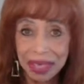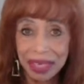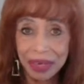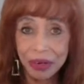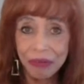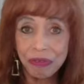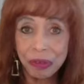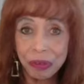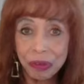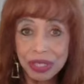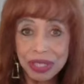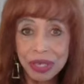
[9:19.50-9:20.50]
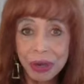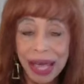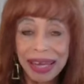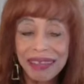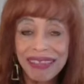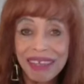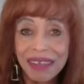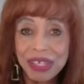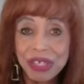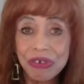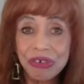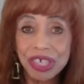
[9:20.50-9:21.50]
in our foods. You know, anything
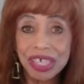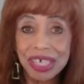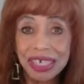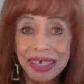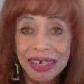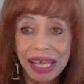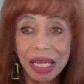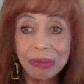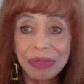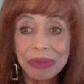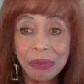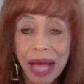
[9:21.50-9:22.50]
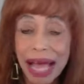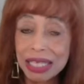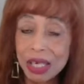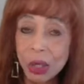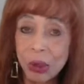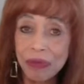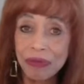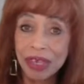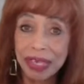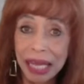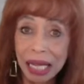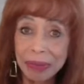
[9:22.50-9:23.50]
that's green has
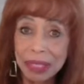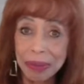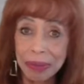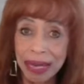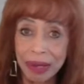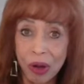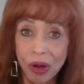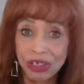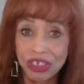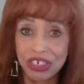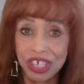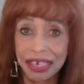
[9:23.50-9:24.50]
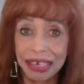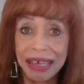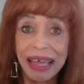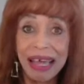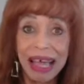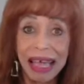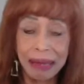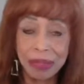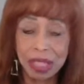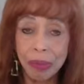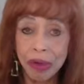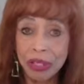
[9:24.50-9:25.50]
chlorophyll and helps supply oxygen and
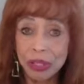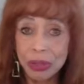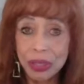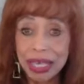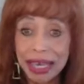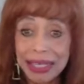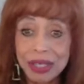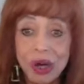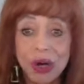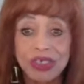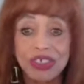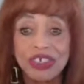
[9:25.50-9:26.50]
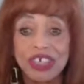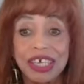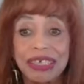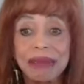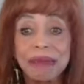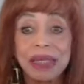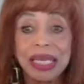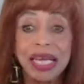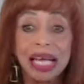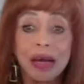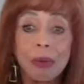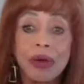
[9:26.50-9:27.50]
helps the body to utilize oxygen.
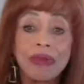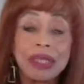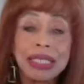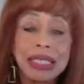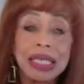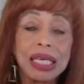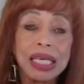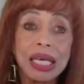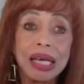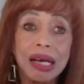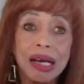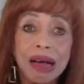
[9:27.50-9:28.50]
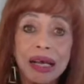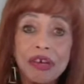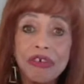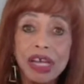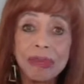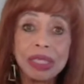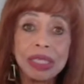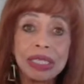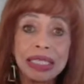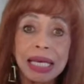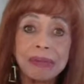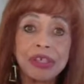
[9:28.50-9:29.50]
Whether it's the incredible
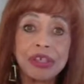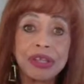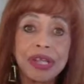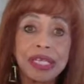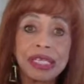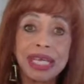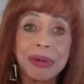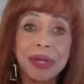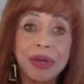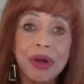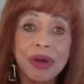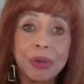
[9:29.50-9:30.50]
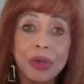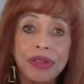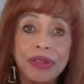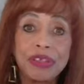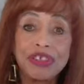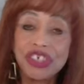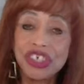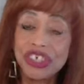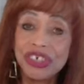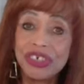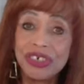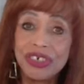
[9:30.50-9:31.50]
consumption that is going on with
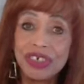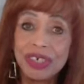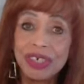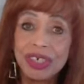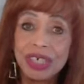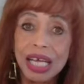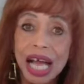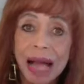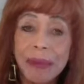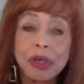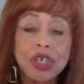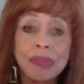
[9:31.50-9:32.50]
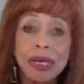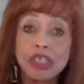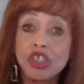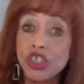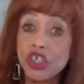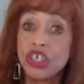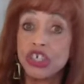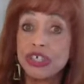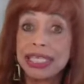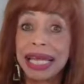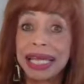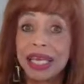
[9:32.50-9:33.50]
sugar. I'm not talking about
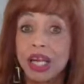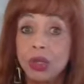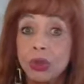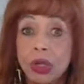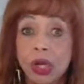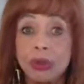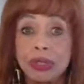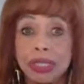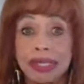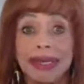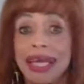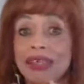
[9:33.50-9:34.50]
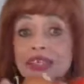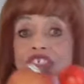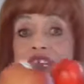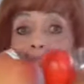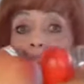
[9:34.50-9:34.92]
sugars like in glucose, glycogen.